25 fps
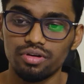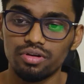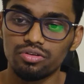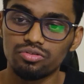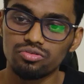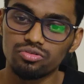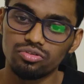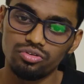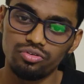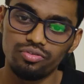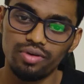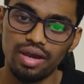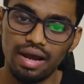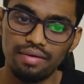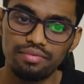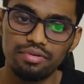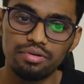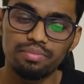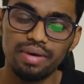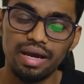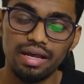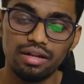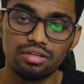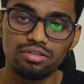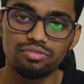So you have to
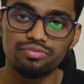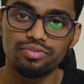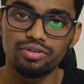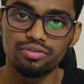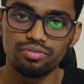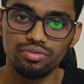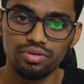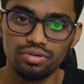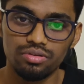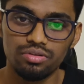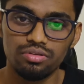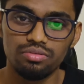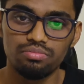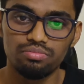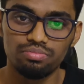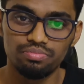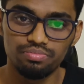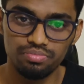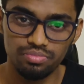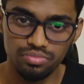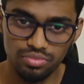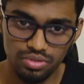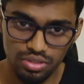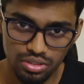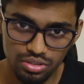manage between
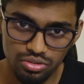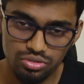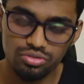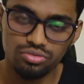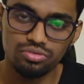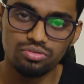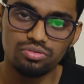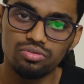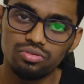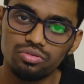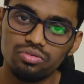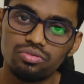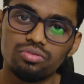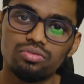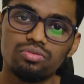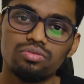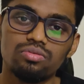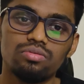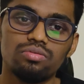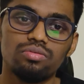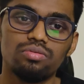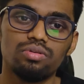these two,